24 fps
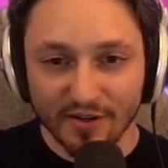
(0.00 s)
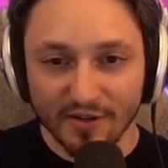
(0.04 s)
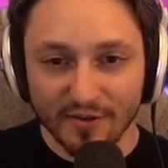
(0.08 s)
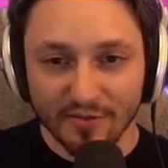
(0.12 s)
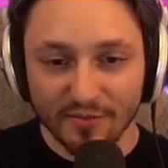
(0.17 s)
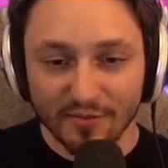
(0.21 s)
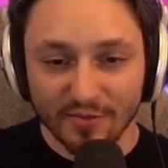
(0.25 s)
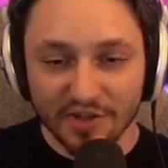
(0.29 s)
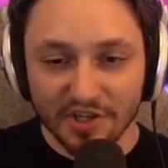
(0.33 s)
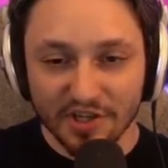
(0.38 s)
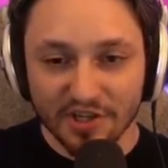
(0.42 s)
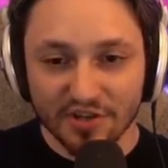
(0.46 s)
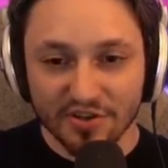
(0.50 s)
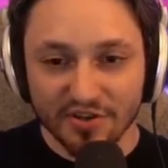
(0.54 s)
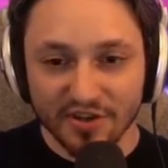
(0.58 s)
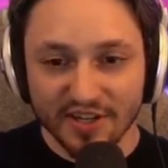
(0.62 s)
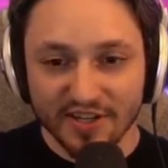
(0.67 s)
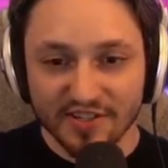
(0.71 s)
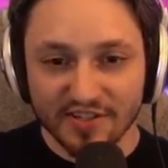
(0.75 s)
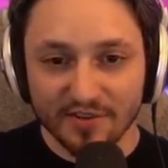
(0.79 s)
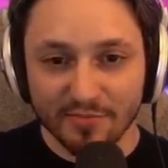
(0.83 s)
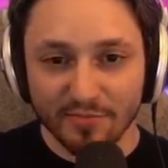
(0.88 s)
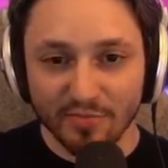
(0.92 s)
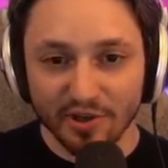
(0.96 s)
which he
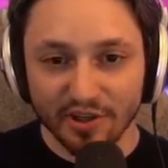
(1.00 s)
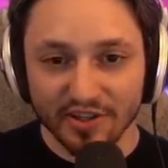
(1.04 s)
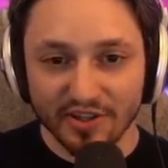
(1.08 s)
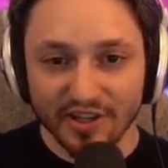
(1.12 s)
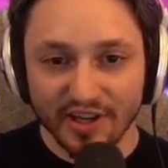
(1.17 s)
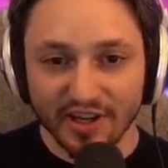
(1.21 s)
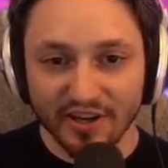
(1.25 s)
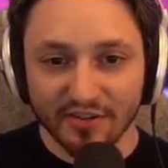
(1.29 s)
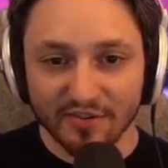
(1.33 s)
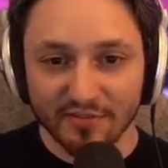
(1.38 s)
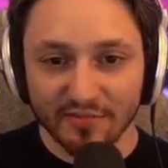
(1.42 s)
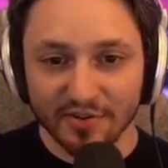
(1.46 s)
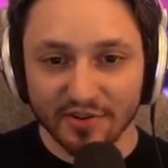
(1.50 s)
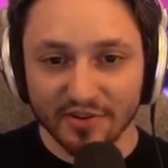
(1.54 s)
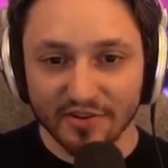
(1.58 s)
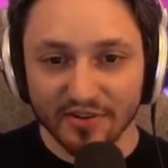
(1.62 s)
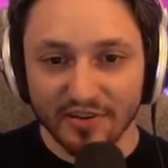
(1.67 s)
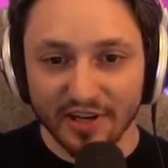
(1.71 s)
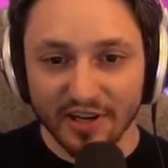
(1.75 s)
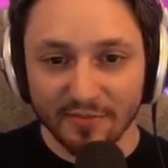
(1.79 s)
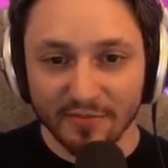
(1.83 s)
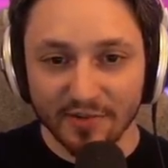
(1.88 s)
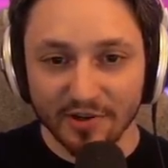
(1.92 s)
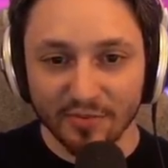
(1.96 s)
tries to bring down, but
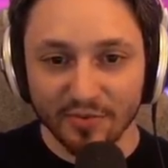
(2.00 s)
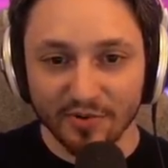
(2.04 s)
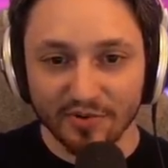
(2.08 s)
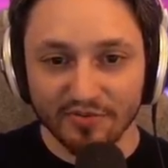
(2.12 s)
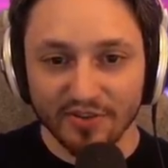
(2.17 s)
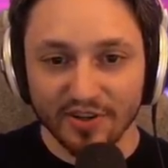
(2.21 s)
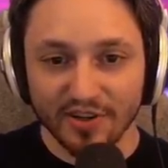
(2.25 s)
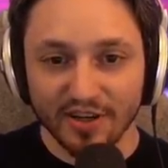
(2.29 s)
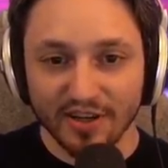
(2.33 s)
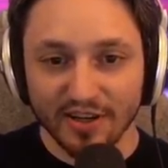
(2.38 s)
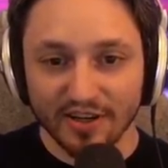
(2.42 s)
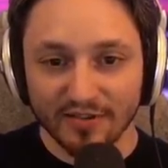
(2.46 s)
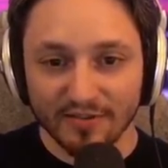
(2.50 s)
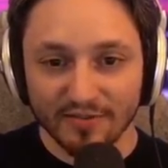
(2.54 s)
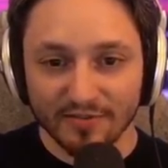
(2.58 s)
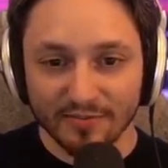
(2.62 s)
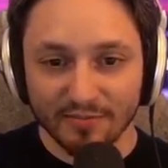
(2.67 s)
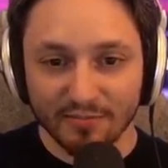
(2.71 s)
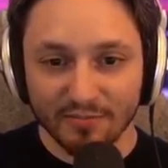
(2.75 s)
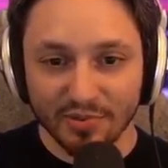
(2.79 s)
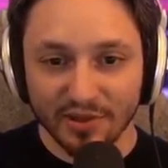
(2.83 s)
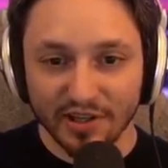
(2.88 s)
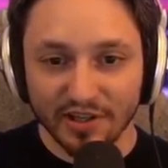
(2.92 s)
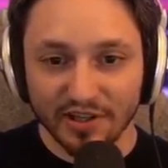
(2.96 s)
I mean, we've got
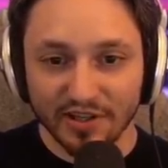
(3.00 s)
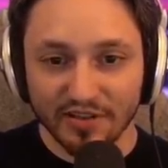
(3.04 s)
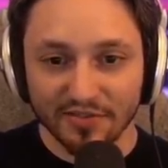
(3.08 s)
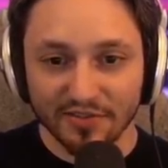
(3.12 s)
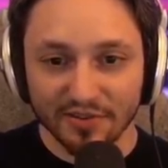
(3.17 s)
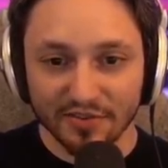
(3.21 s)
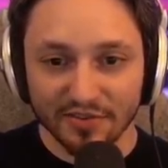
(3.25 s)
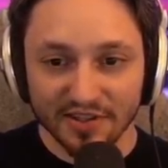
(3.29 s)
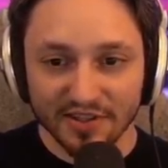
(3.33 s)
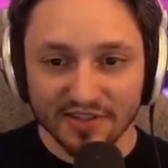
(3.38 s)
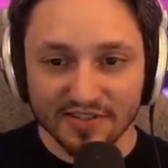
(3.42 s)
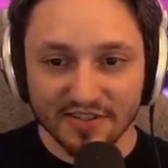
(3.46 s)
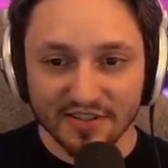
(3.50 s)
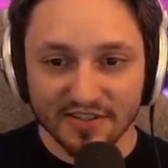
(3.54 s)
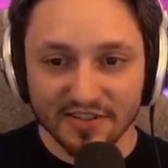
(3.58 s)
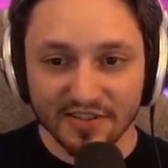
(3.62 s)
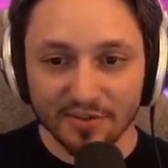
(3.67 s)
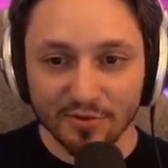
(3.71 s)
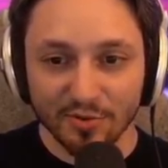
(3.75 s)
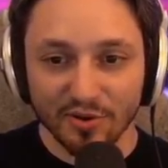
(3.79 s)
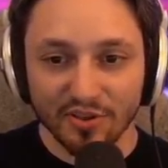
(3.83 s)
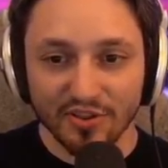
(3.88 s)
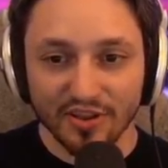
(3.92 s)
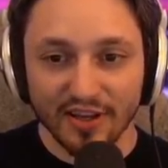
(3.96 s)
plenty of units to
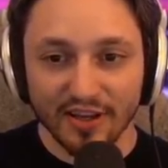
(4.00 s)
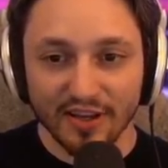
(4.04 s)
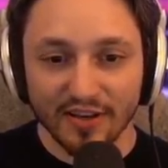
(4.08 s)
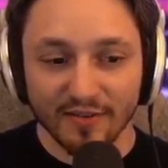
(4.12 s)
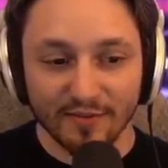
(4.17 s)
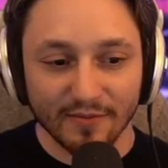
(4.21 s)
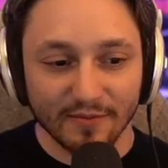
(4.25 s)
deal with that.